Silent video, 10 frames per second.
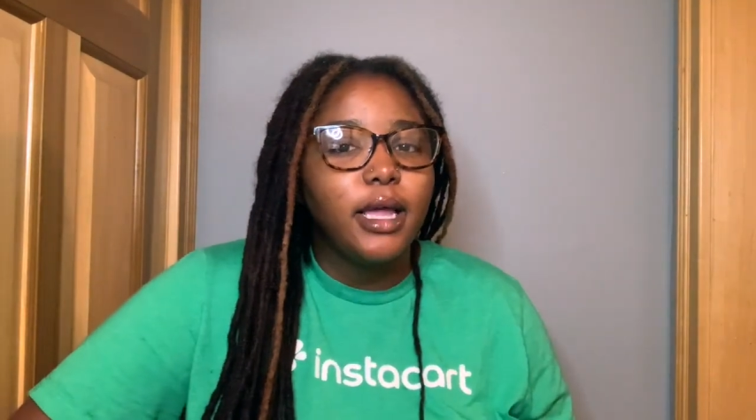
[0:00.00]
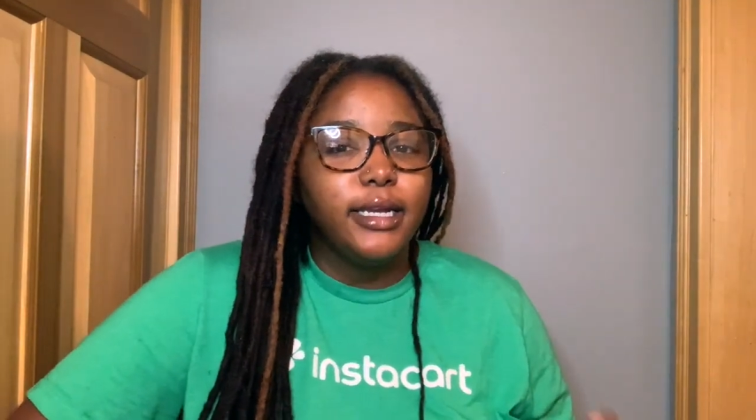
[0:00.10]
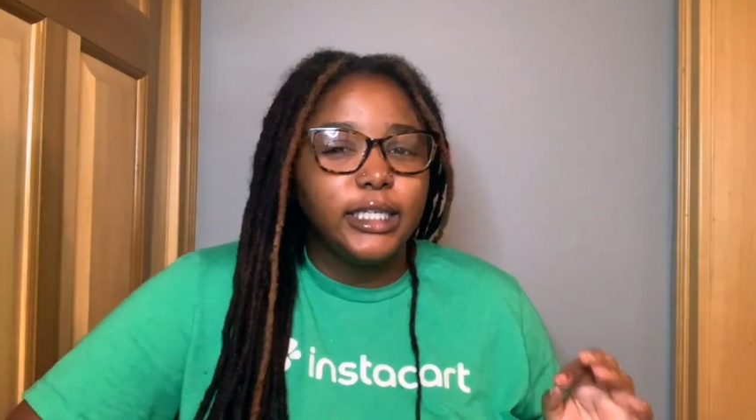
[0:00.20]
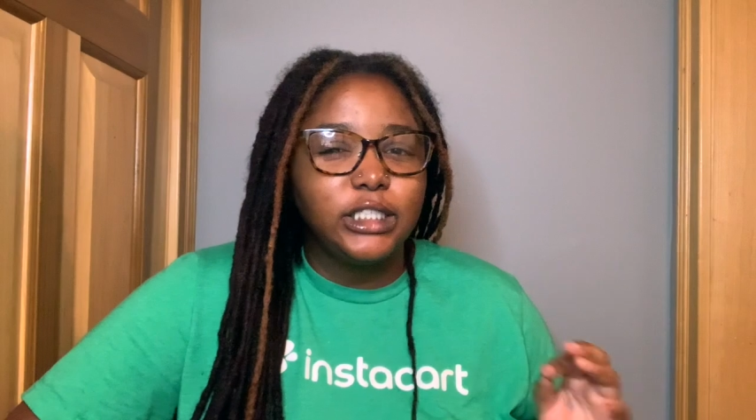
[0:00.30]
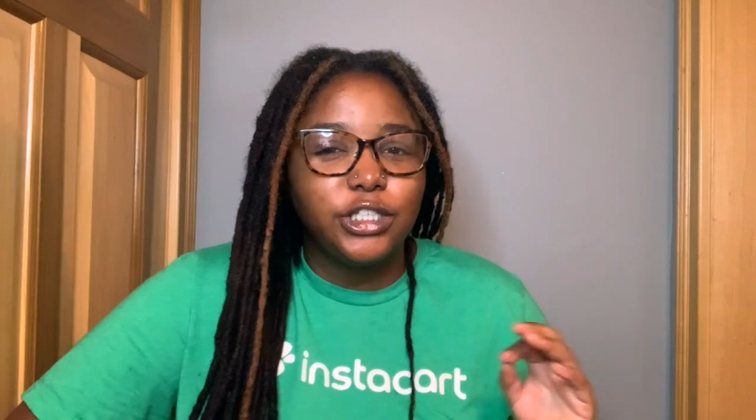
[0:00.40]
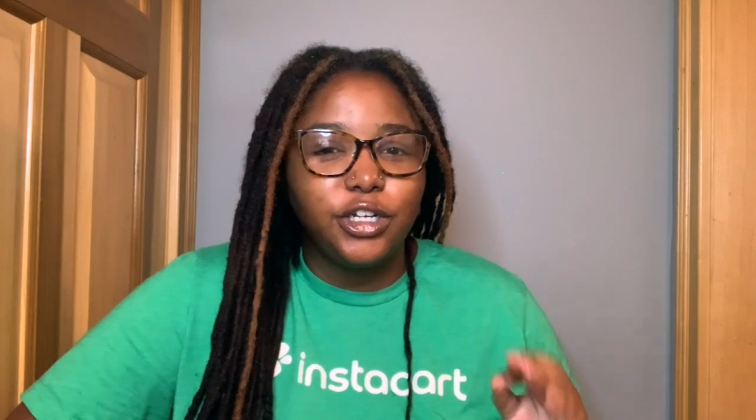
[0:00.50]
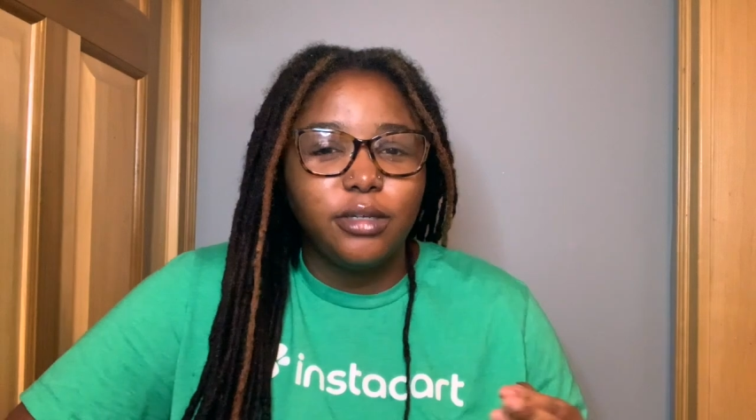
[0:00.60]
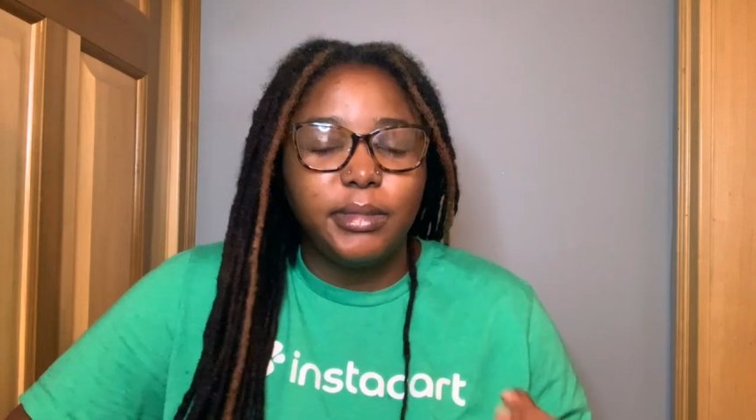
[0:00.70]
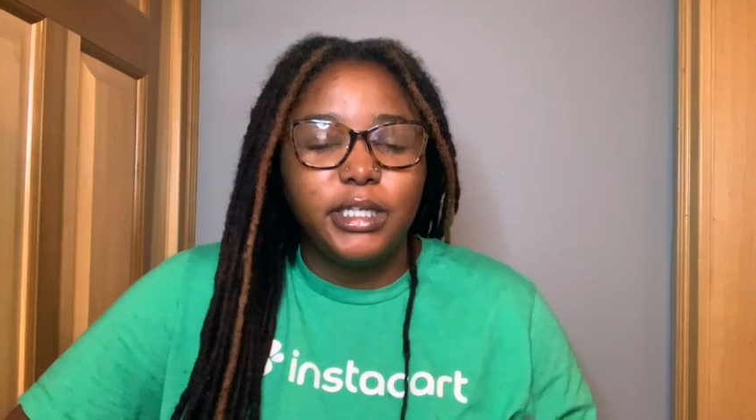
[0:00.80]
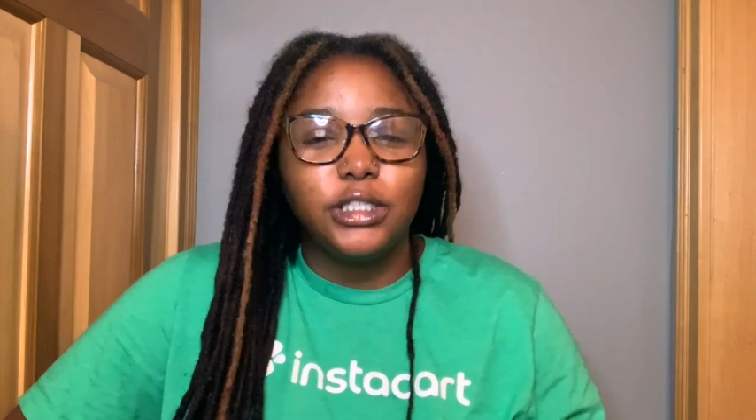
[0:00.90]
necessarily
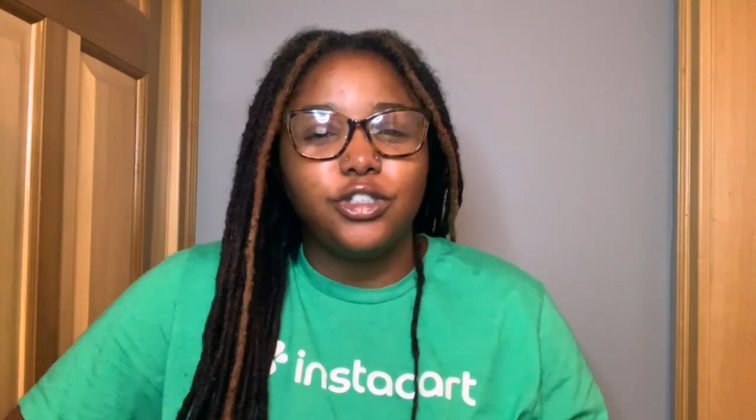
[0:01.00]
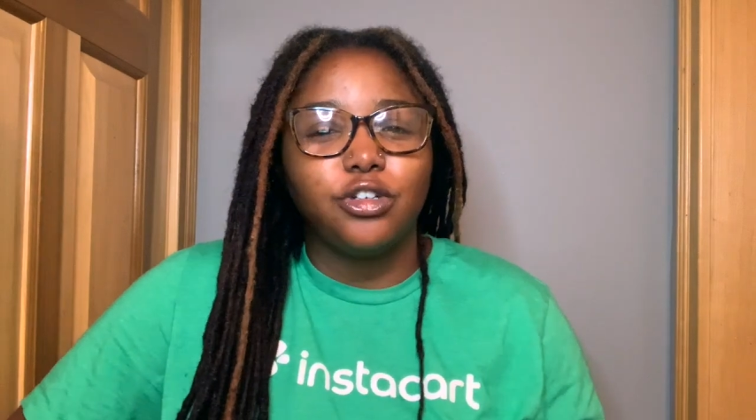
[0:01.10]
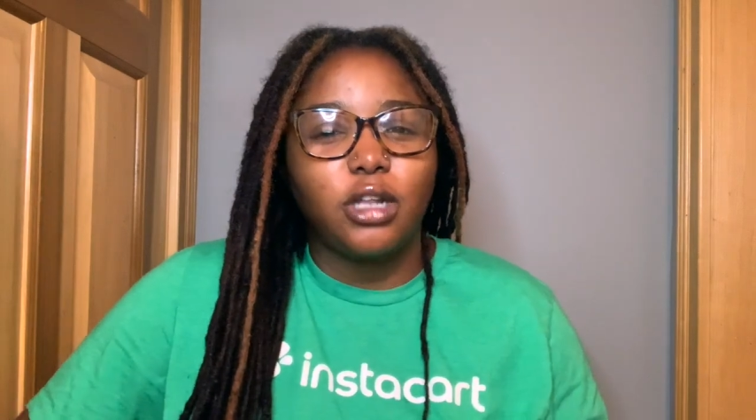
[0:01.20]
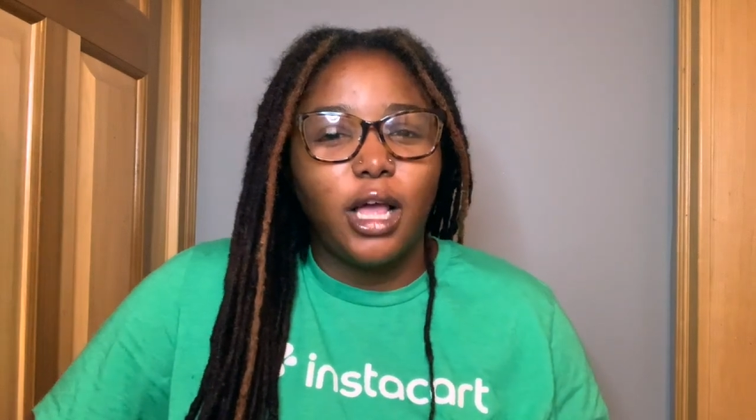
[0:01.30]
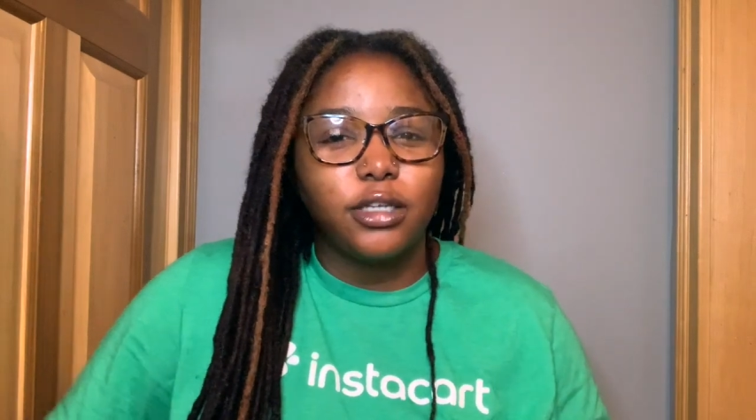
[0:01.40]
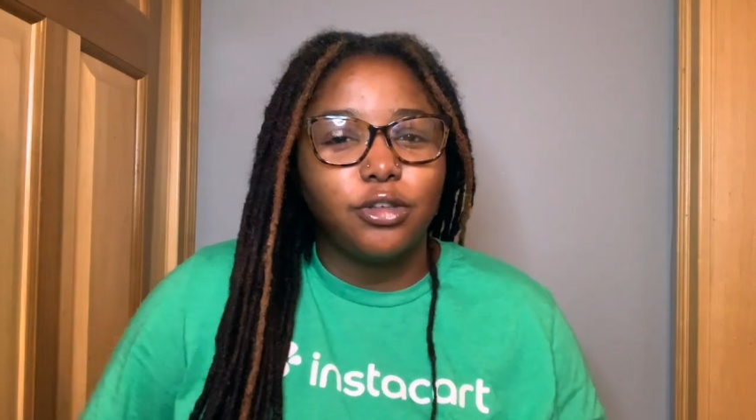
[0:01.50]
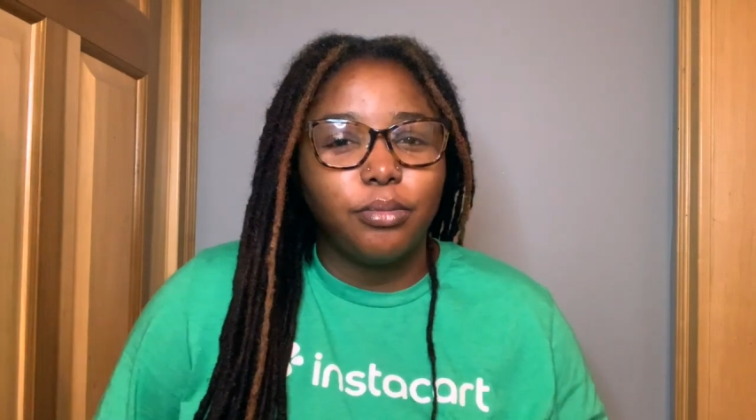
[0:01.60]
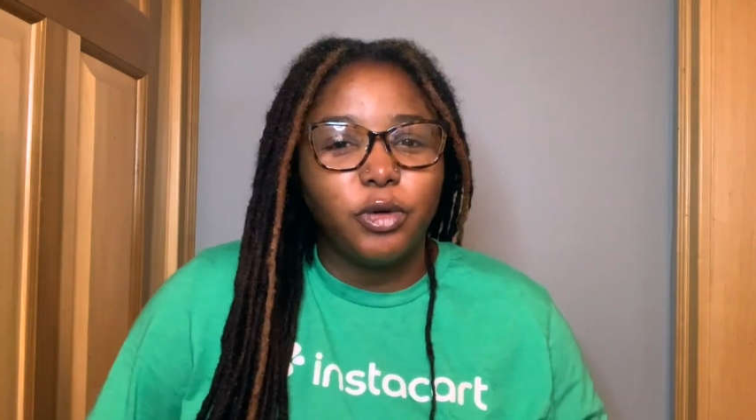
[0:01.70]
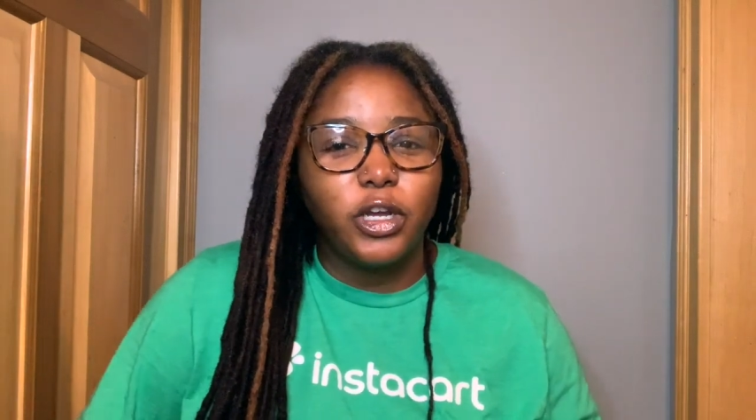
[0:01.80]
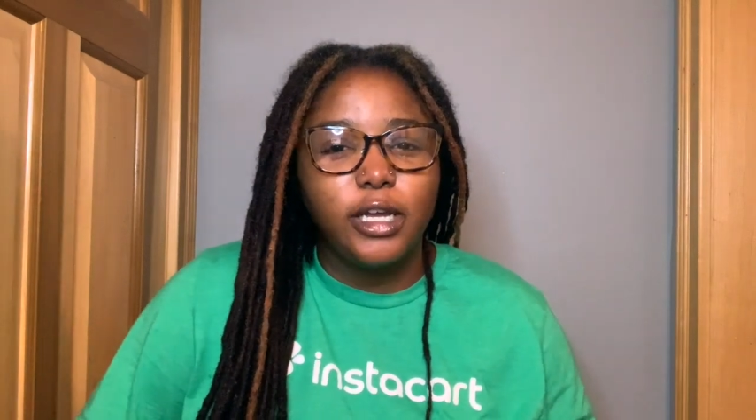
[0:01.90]
means that your locks are
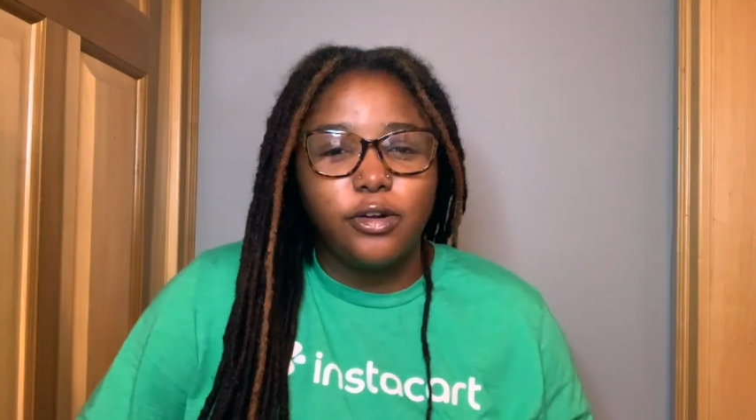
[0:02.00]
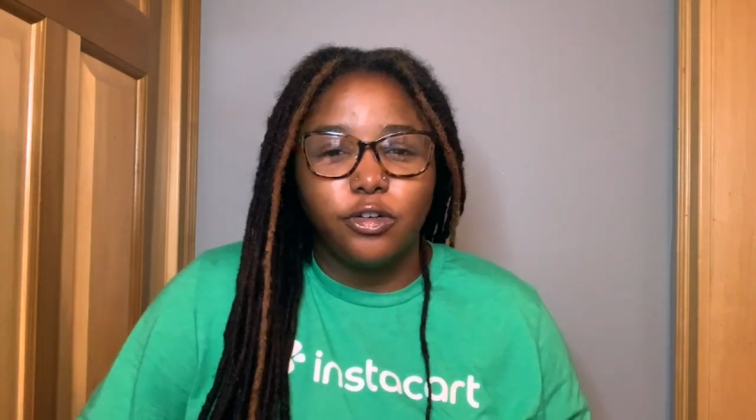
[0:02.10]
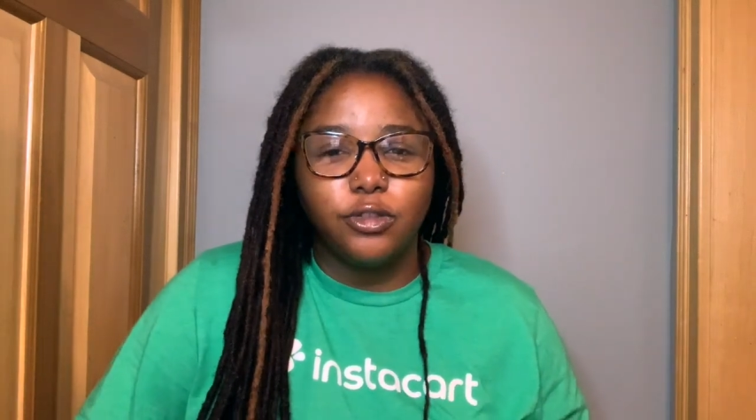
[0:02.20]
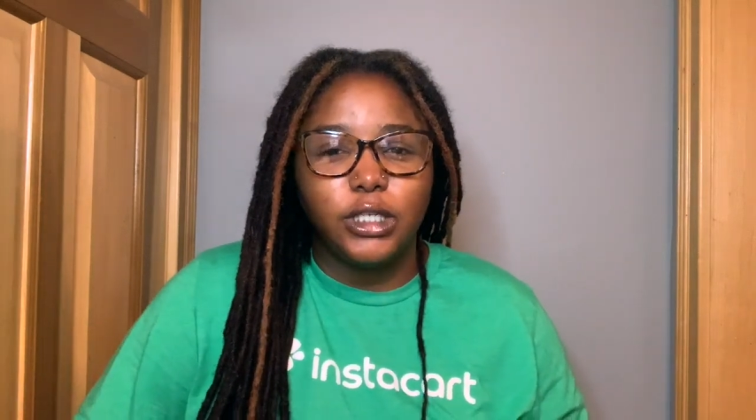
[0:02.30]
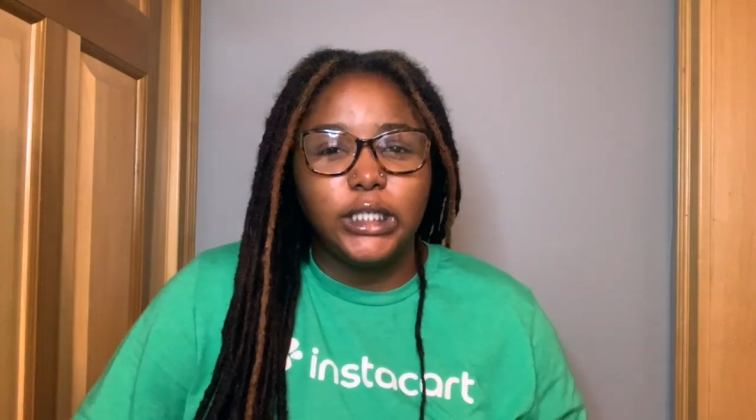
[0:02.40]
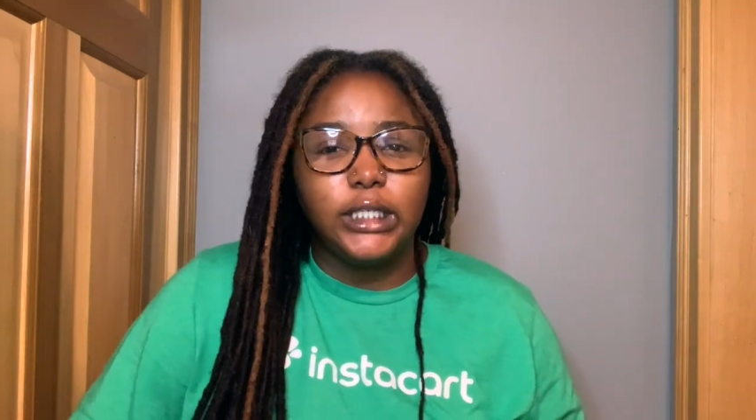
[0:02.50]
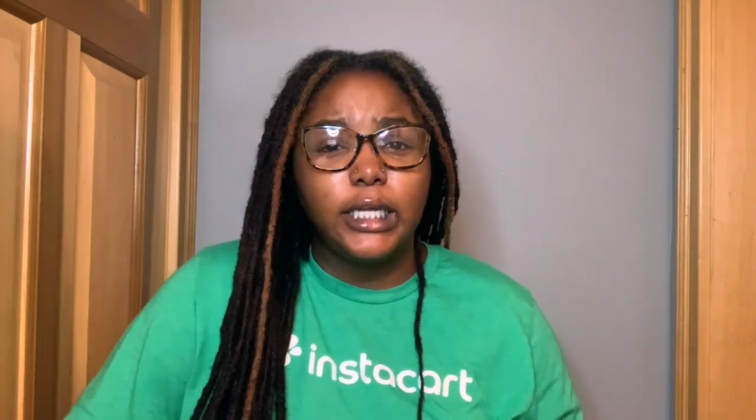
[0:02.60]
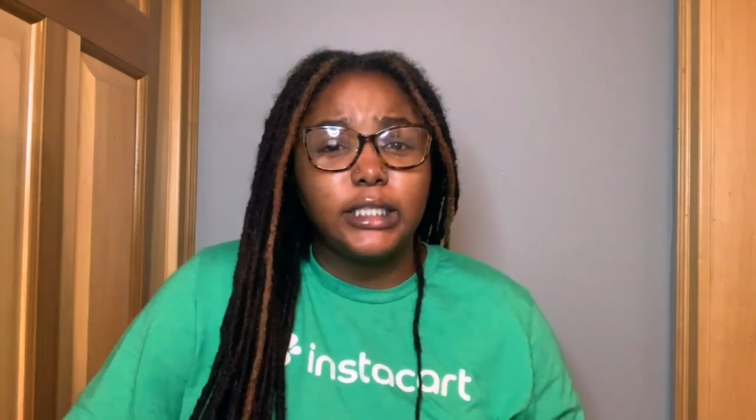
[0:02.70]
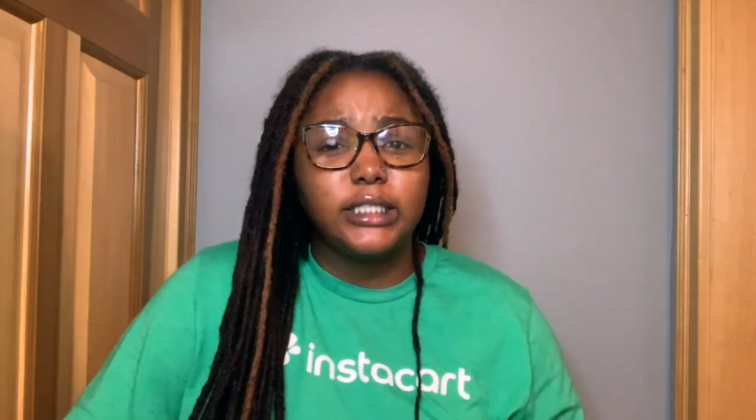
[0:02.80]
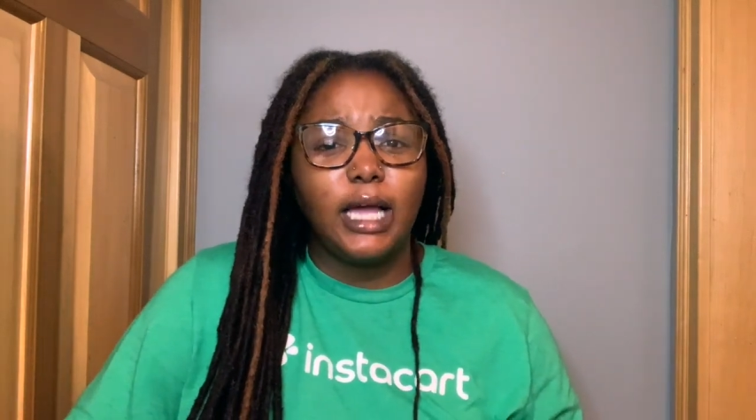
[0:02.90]
breaking or thinning at
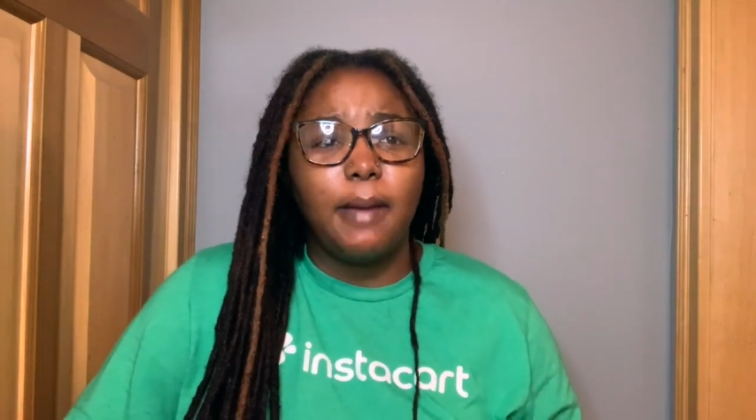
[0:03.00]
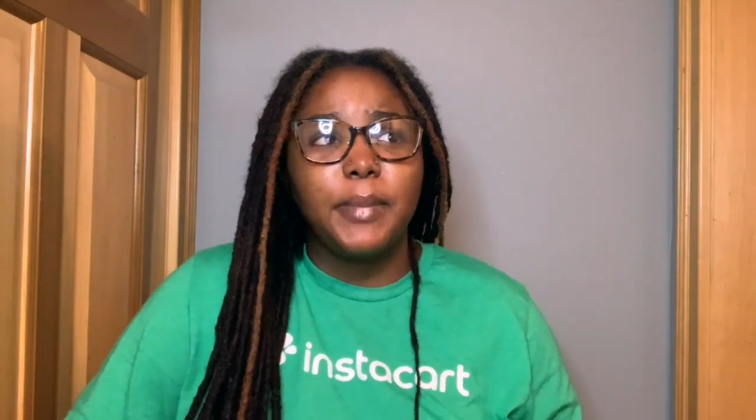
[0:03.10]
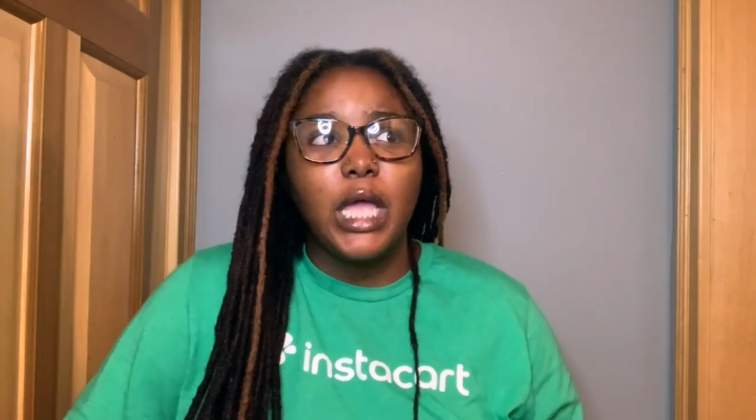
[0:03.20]
the top.